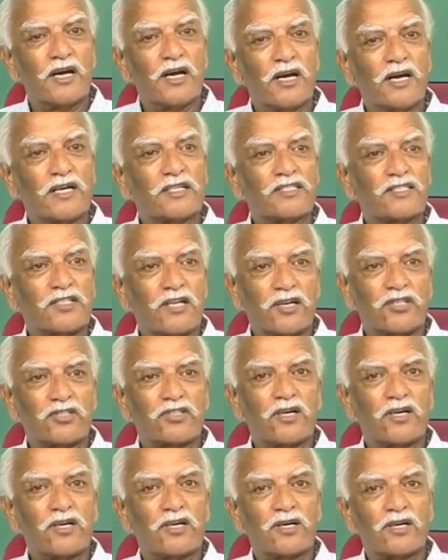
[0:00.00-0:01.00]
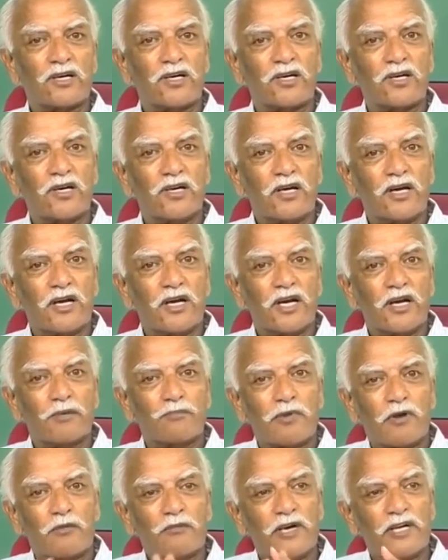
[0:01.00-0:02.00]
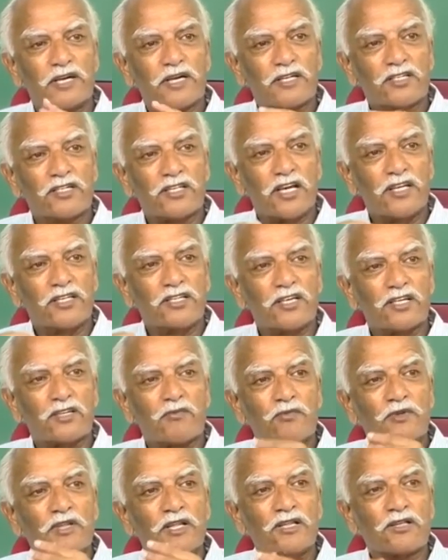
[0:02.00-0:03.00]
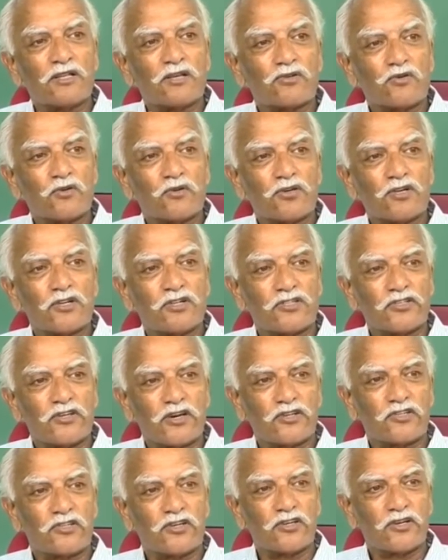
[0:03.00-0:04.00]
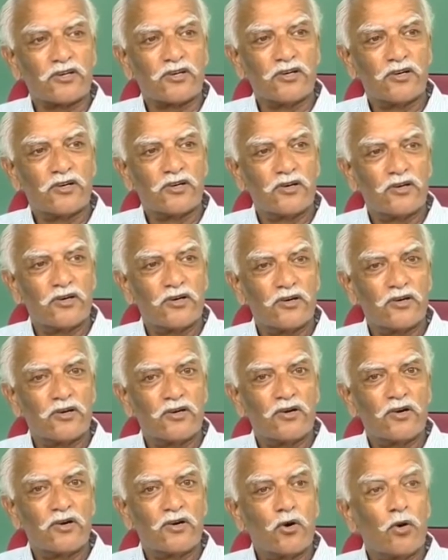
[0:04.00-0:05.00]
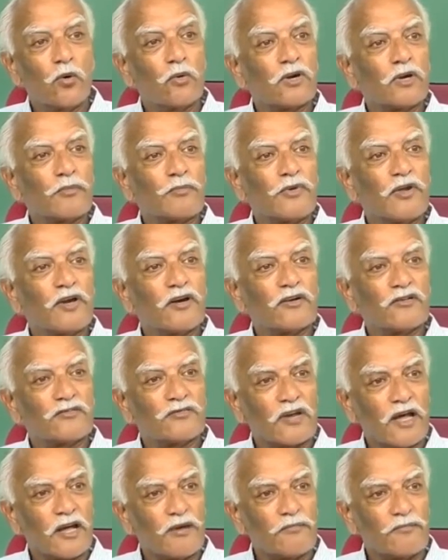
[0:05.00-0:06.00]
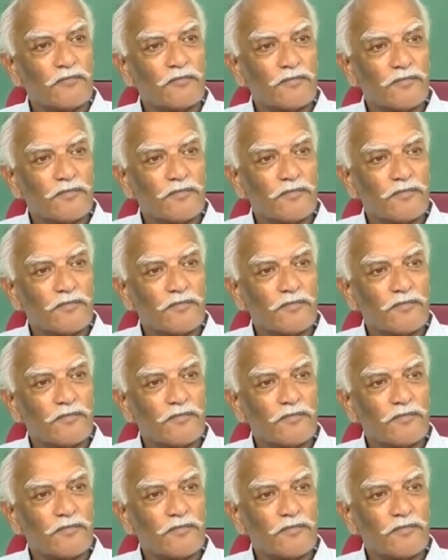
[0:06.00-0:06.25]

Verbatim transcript: its structure, it permitted changes within the social structure over a period of time.